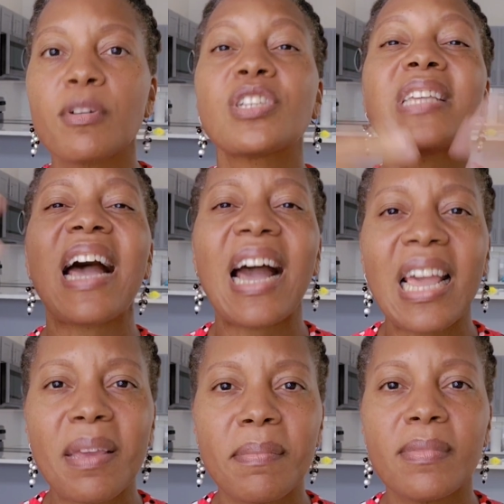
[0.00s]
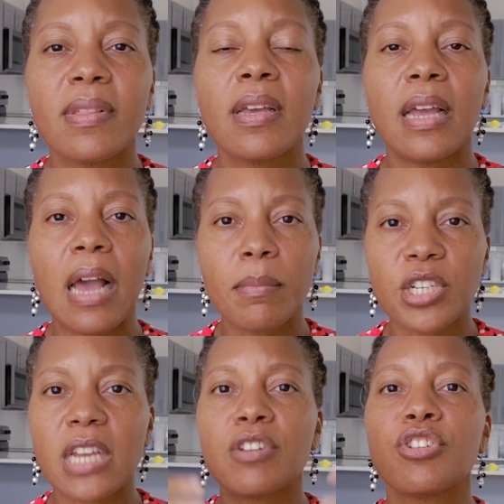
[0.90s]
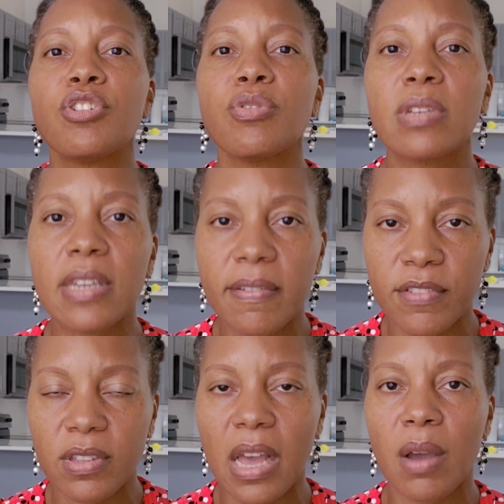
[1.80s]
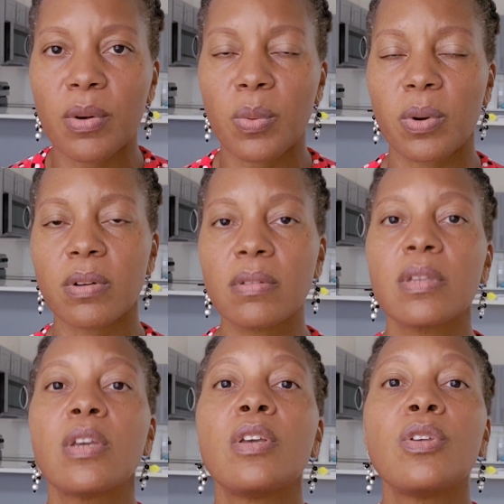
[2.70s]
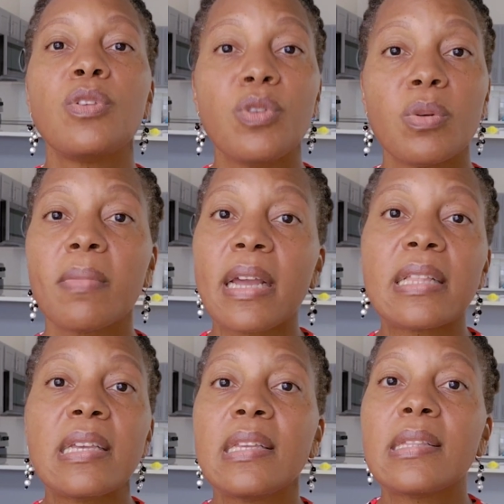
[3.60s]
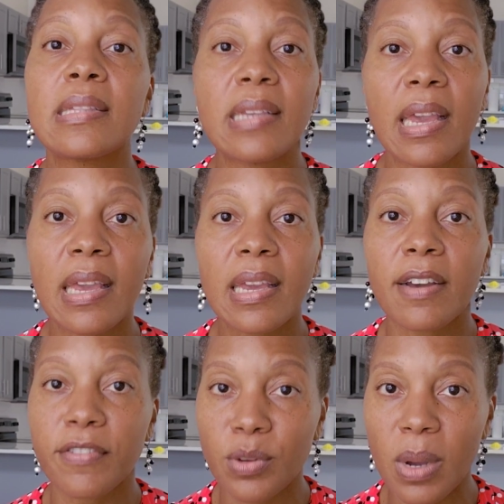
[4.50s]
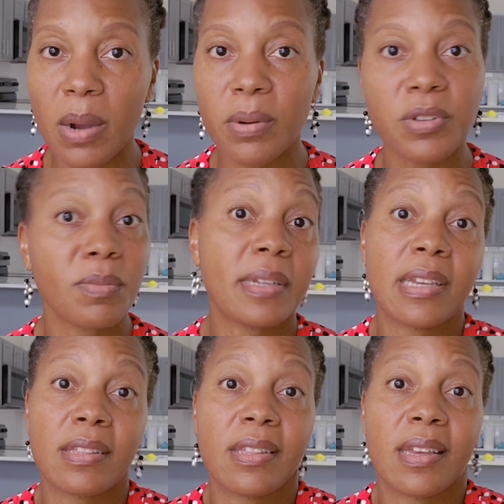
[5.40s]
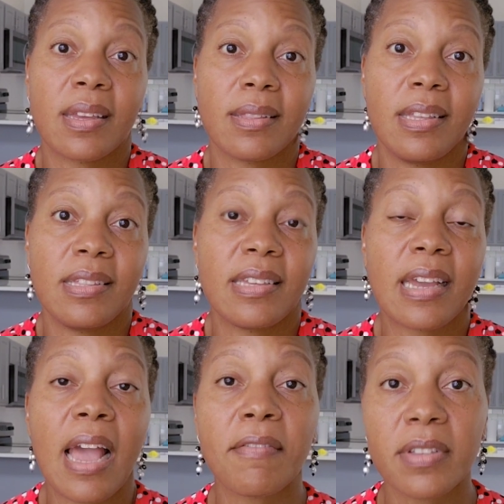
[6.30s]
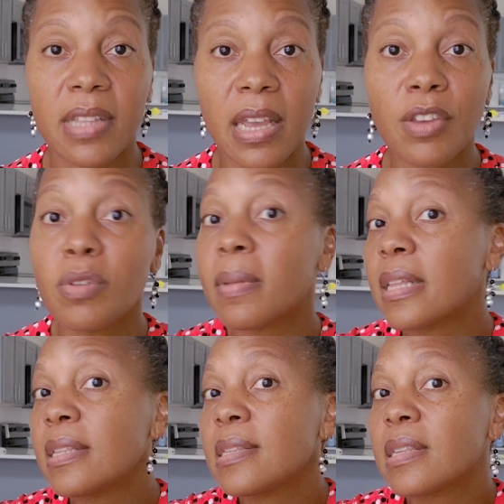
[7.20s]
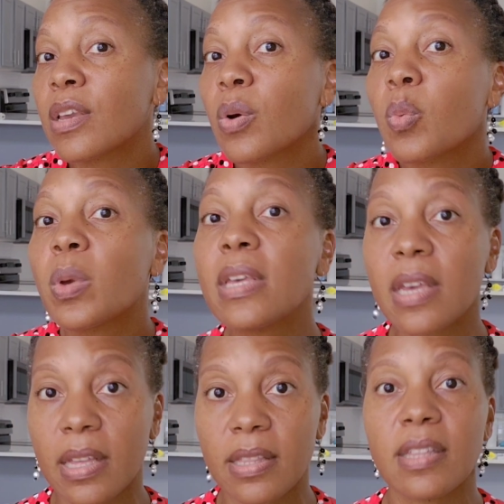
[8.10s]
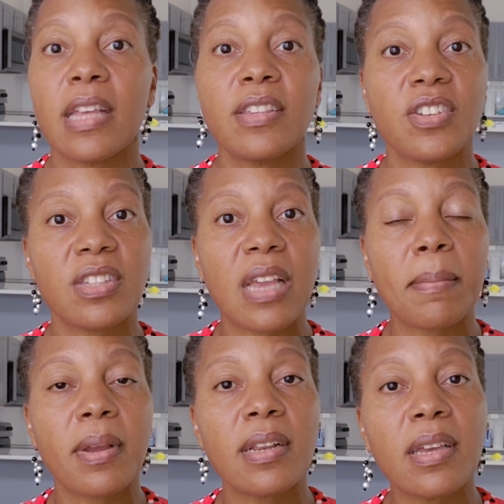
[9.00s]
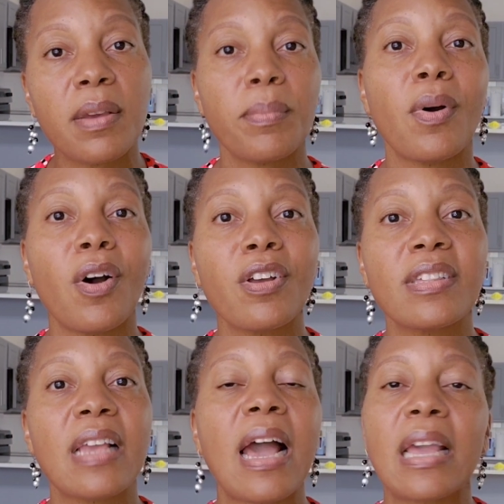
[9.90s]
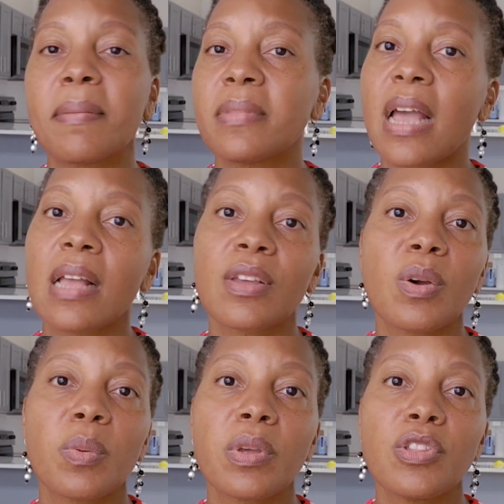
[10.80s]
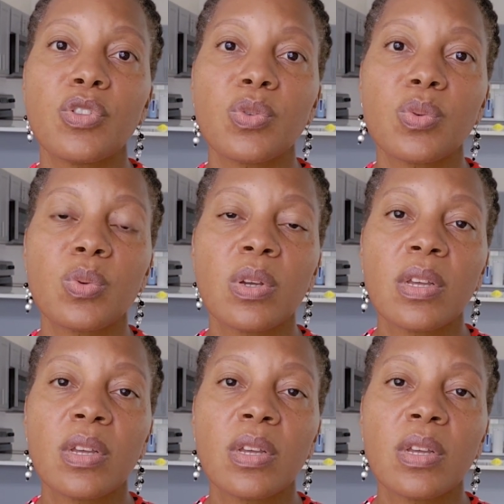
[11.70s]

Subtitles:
time and how much energy you give to the outer world, you might need to take a few hours, you might need to take half a day, you might need to take a weekend and just say, I'm gonna hit pause. I am not going to,